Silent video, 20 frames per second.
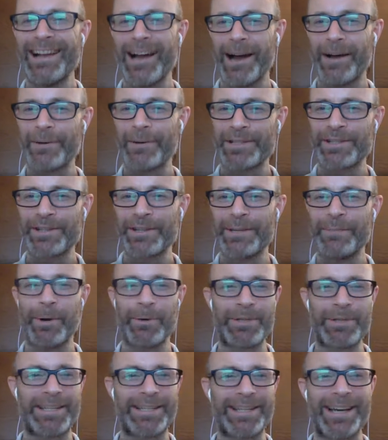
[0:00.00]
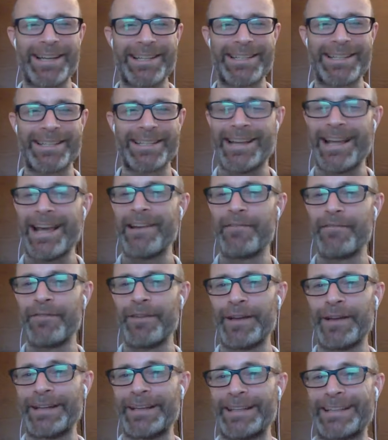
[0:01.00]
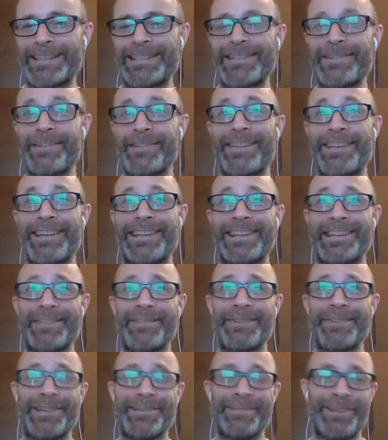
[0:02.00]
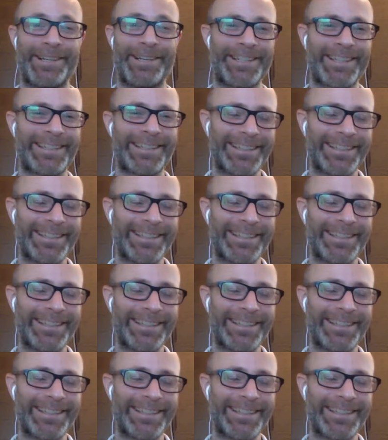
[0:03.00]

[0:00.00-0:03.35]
I was trying to multitask and failing, so thank you very much.